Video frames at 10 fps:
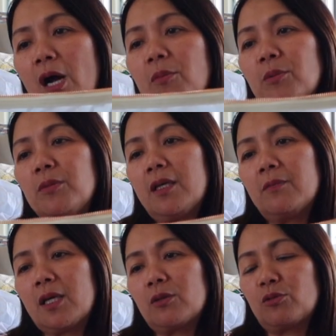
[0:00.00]
Probably,
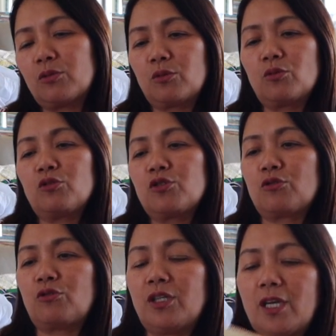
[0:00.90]
I'm not too
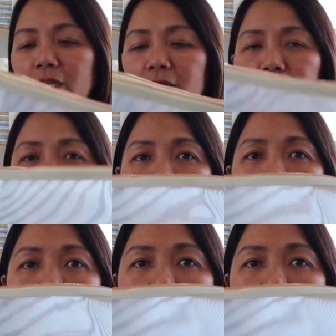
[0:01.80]
sure yet. So,